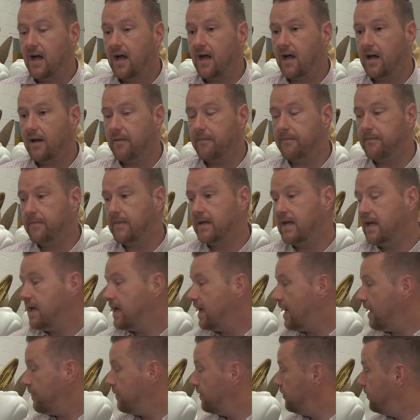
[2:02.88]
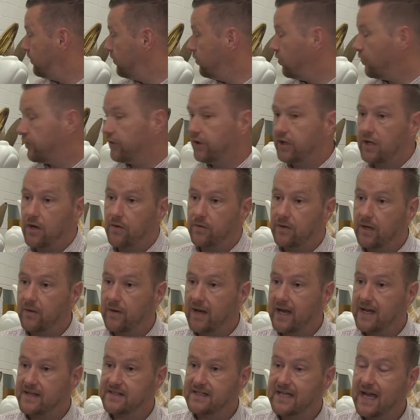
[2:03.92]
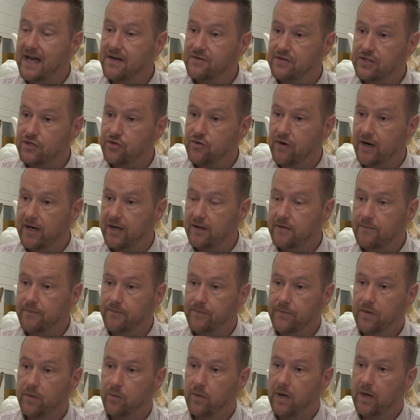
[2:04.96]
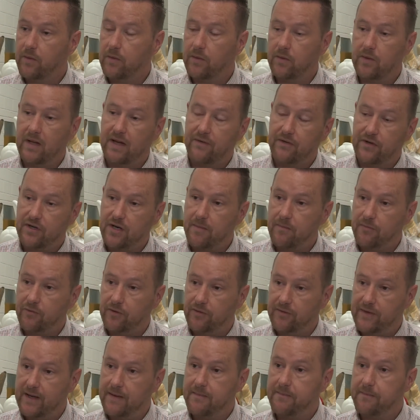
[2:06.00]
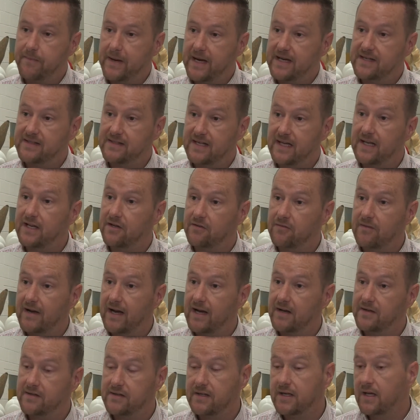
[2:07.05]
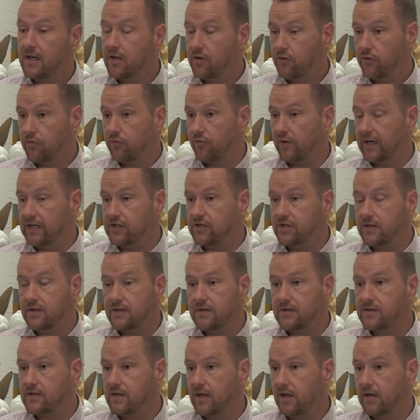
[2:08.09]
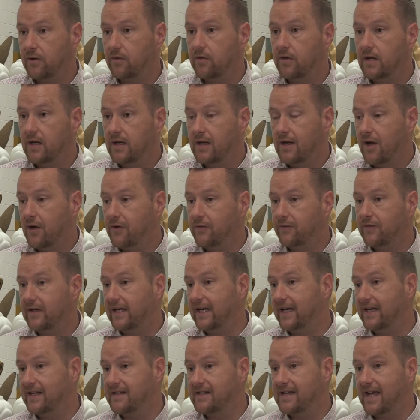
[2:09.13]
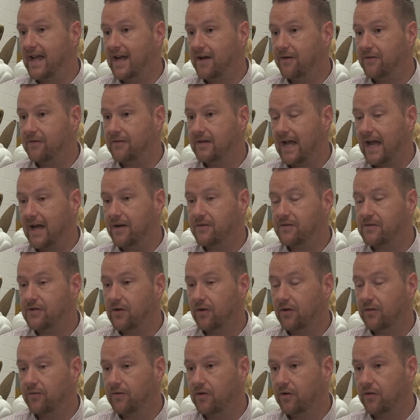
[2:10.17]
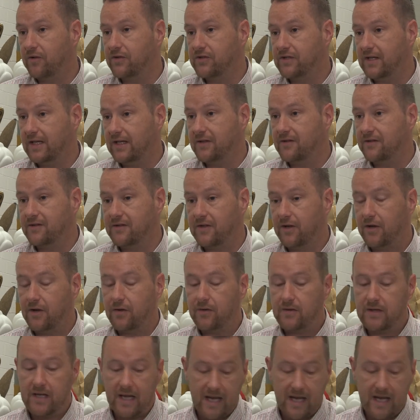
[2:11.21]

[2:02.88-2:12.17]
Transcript: Um, and then we've got the go-go hares county trail, where we will have a number of them based in and around the region, so hopefully in a town outside of Norwich near you soon.